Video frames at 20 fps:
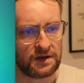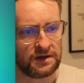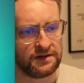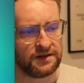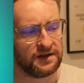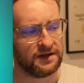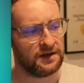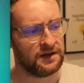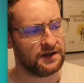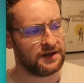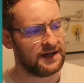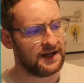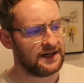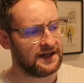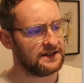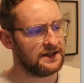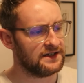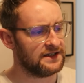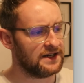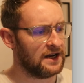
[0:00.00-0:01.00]
The next
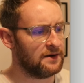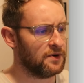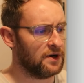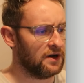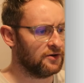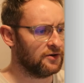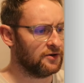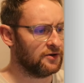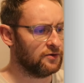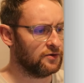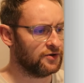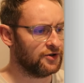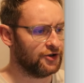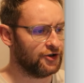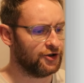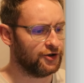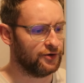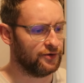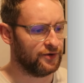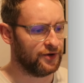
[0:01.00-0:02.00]
example I'm going to
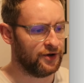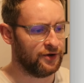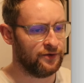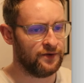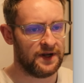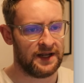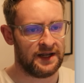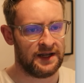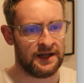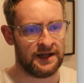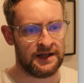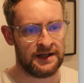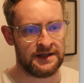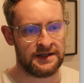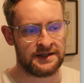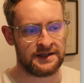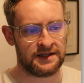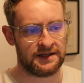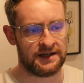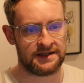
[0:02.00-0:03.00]
show you
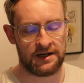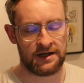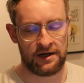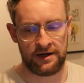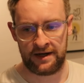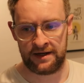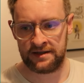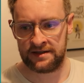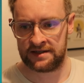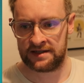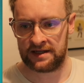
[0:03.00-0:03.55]
is science,